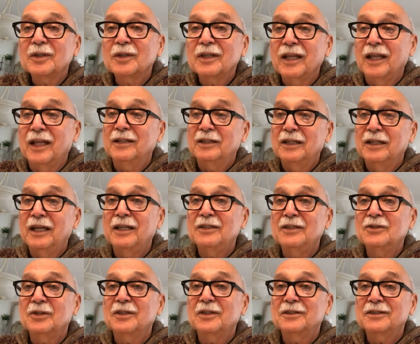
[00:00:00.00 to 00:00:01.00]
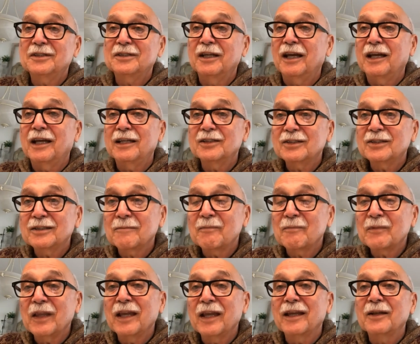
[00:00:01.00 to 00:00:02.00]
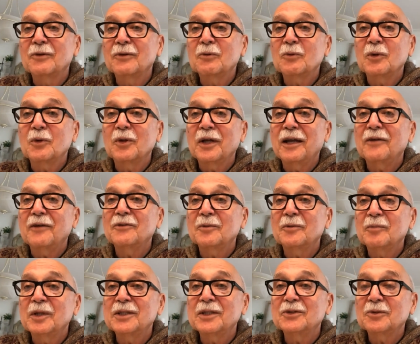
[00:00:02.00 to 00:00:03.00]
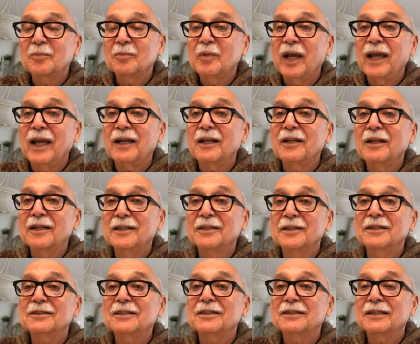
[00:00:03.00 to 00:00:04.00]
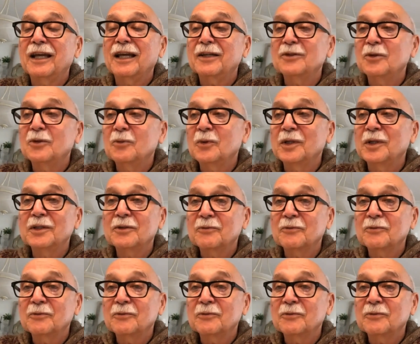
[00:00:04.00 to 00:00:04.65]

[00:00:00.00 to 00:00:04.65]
engage these guys, and we'll have a major battle, and this is how you win the